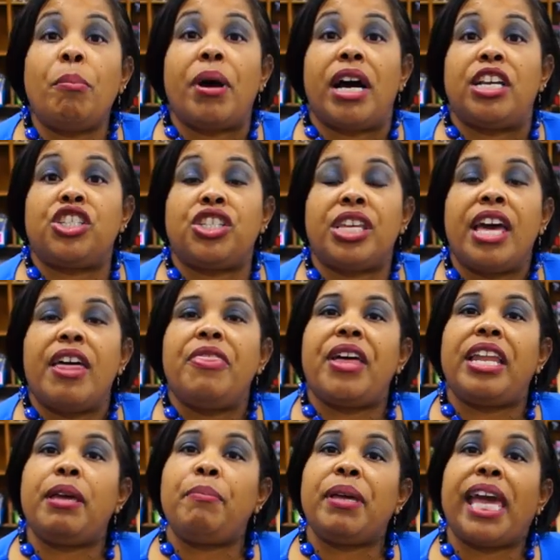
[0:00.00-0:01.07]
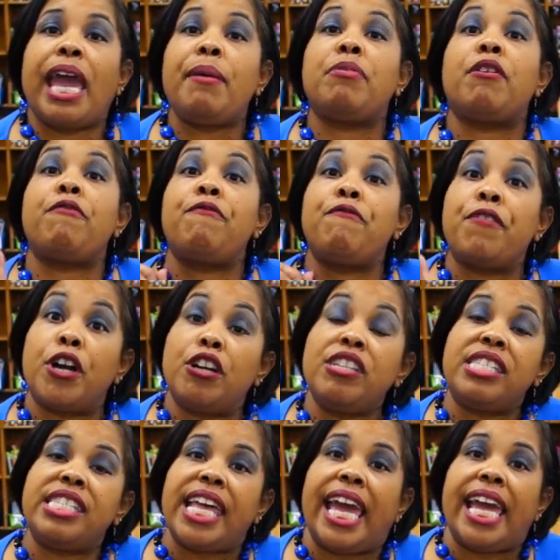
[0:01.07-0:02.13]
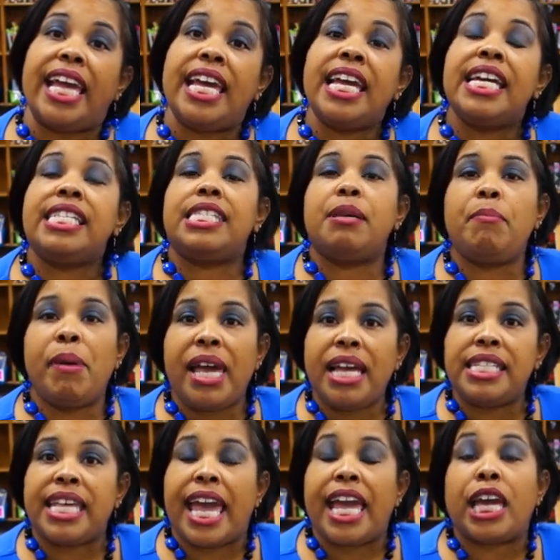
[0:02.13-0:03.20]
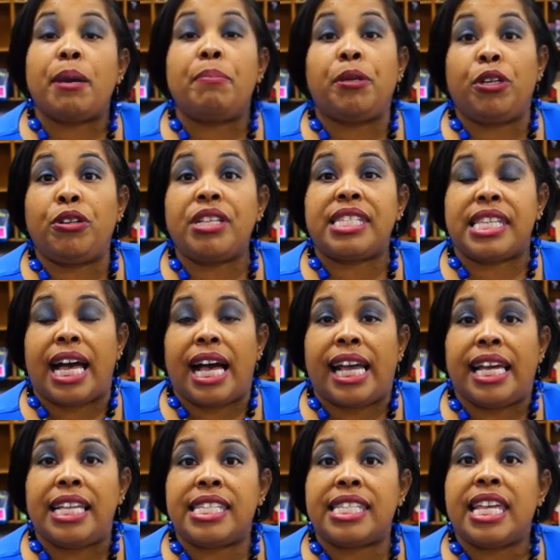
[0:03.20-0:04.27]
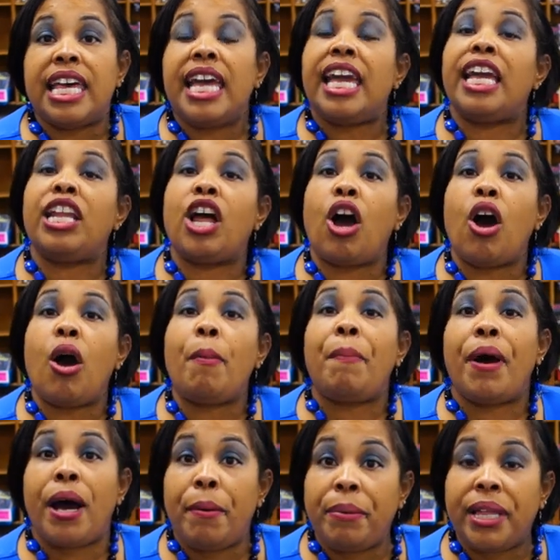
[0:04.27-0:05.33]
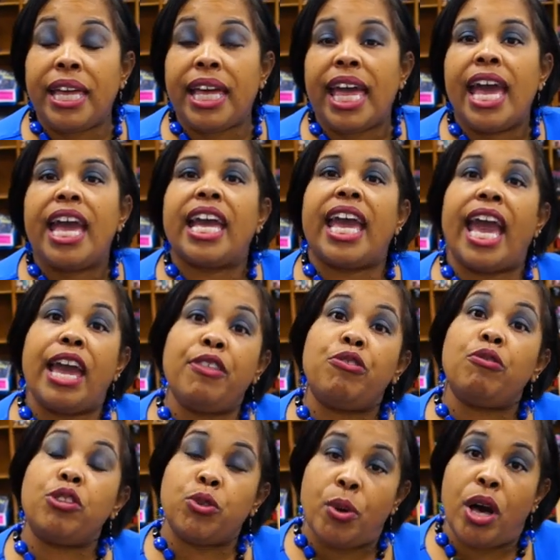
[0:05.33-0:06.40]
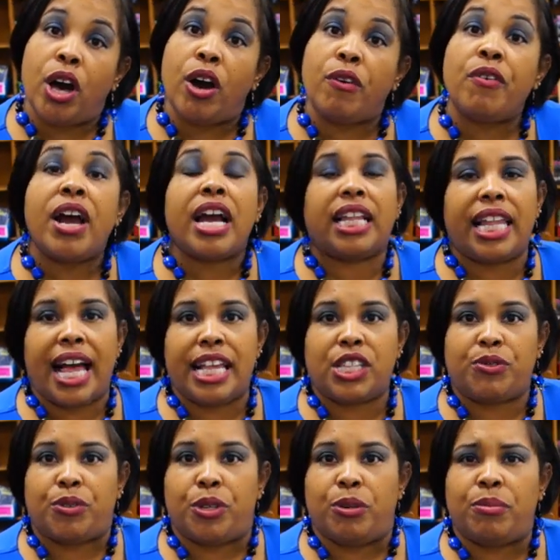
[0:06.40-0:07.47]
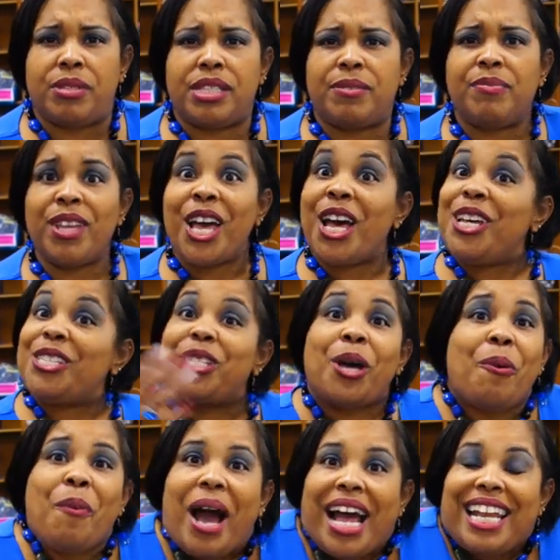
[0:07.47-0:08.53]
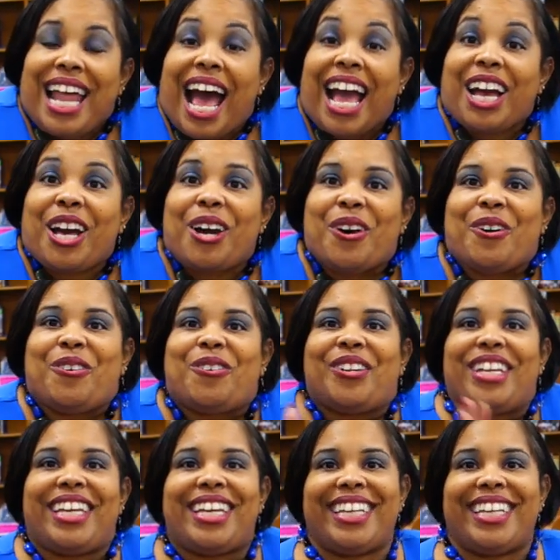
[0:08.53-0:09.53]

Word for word: much that it became the first state to mandate computer science in all public K through 12 classrooms. So why not code?